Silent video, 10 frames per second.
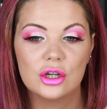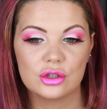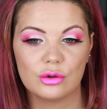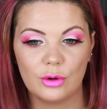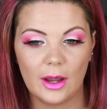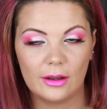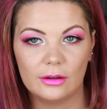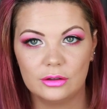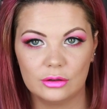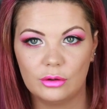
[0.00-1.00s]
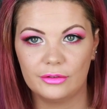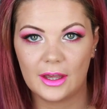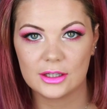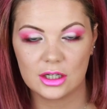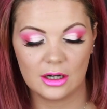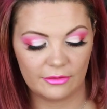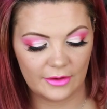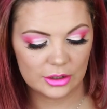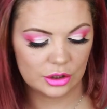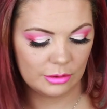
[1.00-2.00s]
So you know, if that's gonna
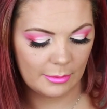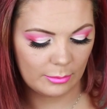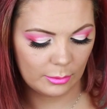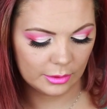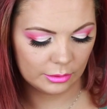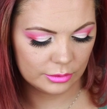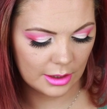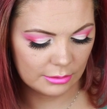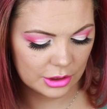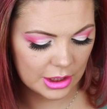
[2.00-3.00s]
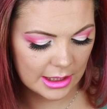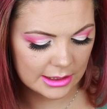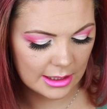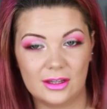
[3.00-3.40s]
affect you, you maybe wanna go down a shade.